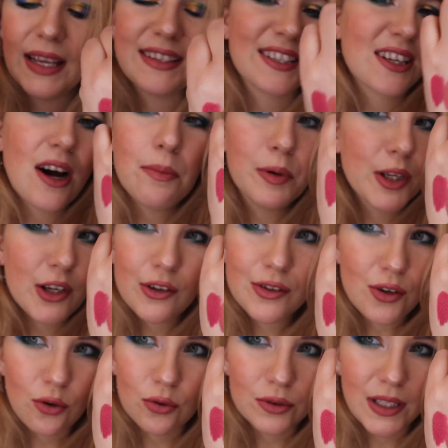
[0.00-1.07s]
It's a couple years
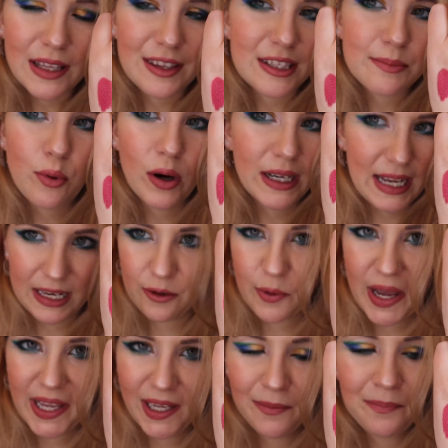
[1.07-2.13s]
old at this point
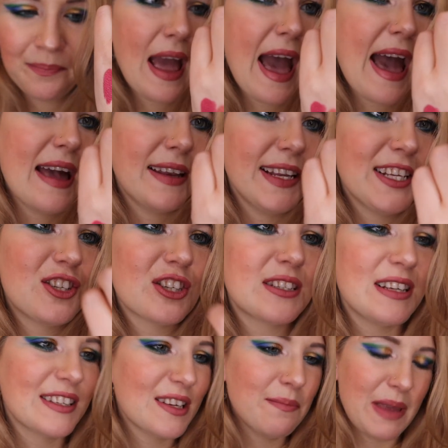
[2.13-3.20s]
anyway, and it just
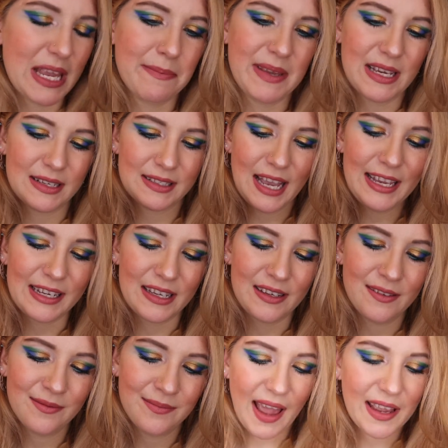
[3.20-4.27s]
doesn't make me
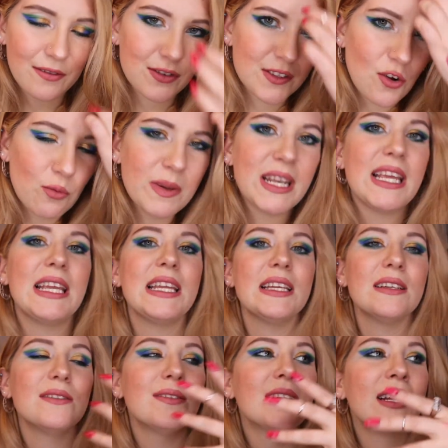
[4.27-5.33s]
excited. I have so
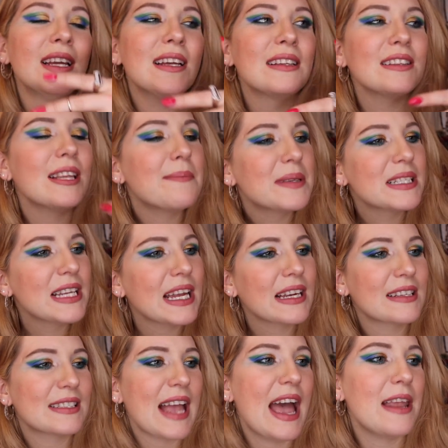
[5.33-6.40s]
many
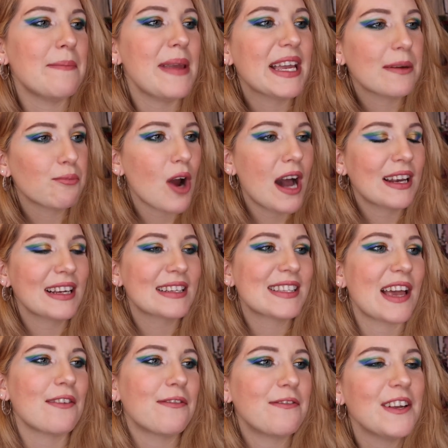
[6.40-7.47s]
lipsticks and makeup products
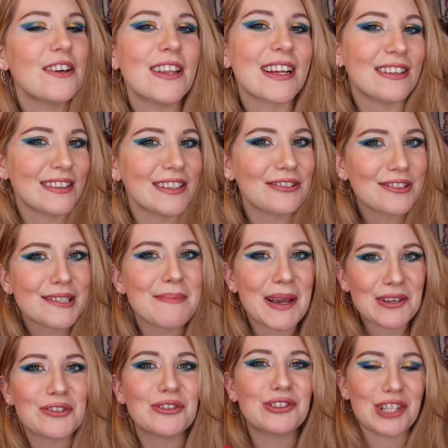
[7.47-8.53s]
that feel like a little
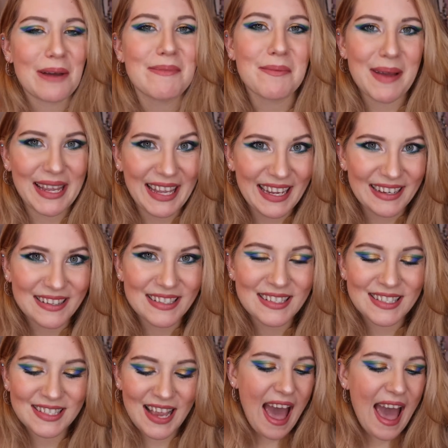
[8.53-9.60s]
special gem in my
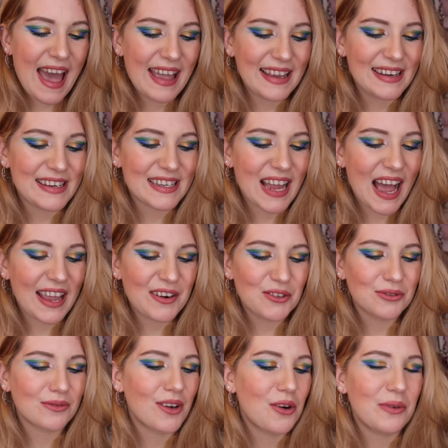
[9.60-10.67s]
hands, and I
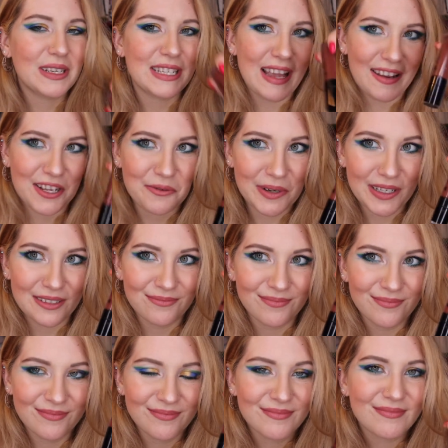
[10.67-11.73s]
don't owe it to
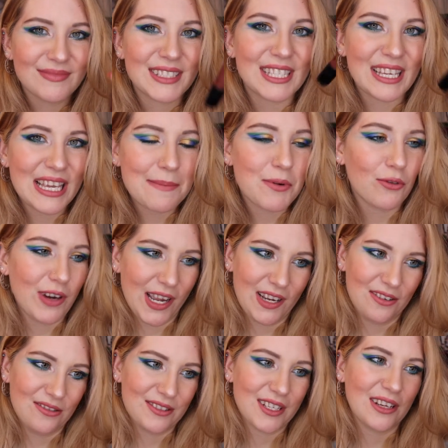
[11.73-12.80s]
anyone to keep
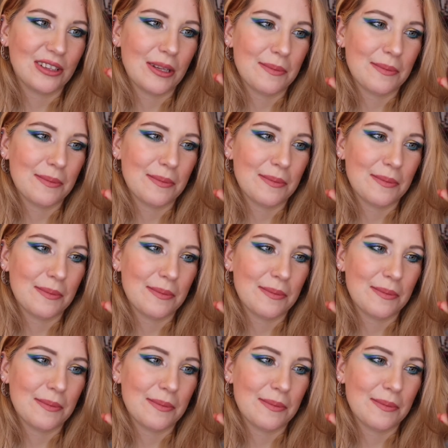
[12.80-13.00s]
around a